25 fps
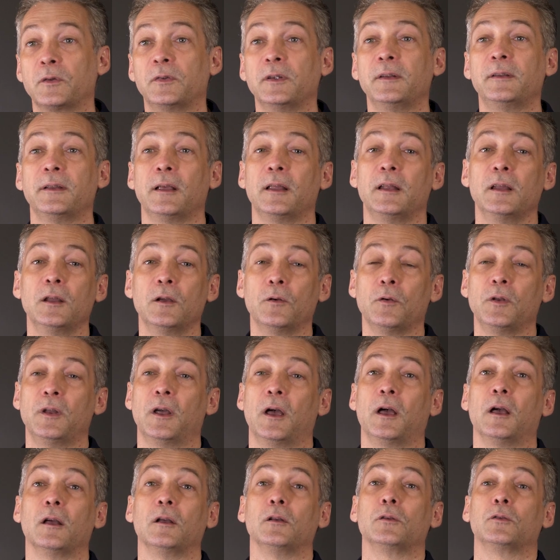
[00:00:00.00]
This year we
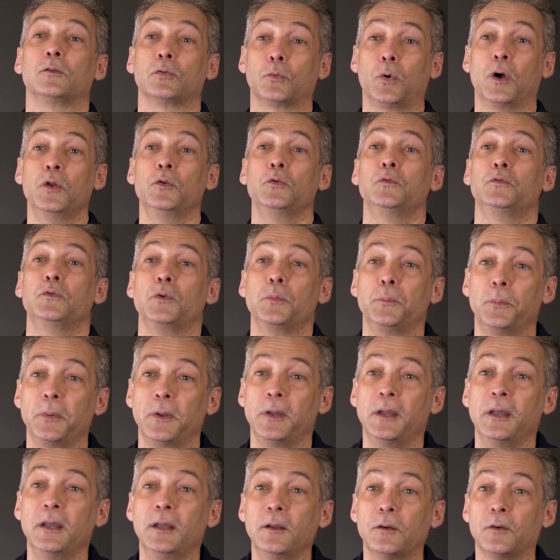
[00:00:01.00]
have 3 new
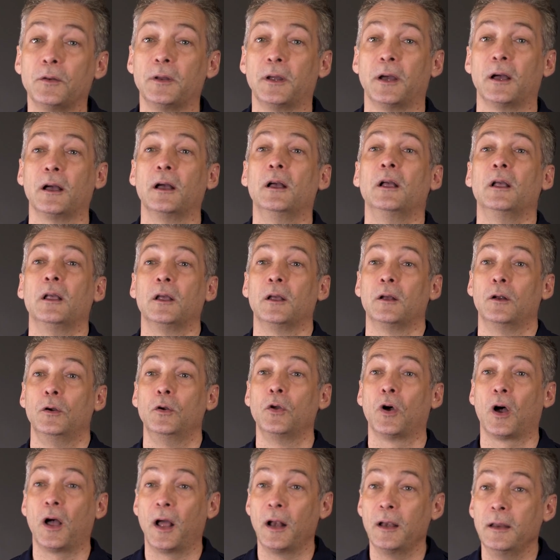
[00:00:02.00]
countries.
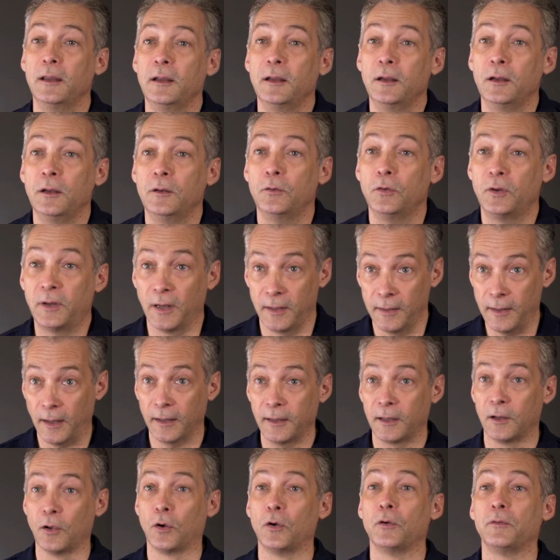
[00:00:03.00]
Rally Kenya
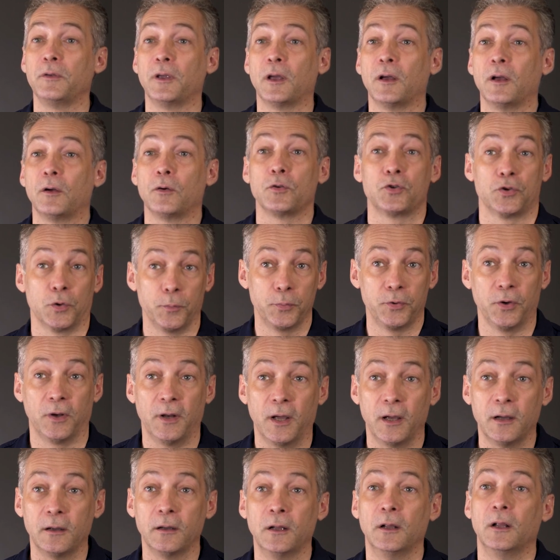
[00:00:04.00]
returns to the championship.
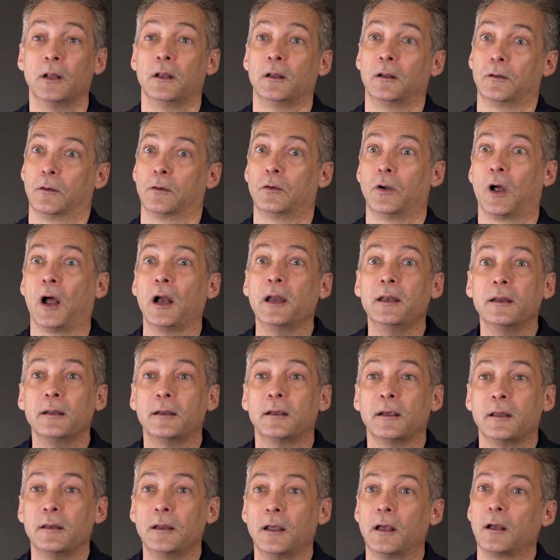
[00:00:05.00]
Rally
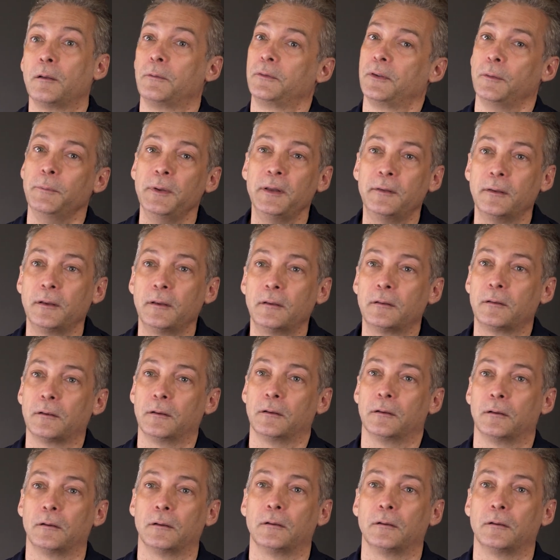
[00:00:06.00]
Kenya is an iconic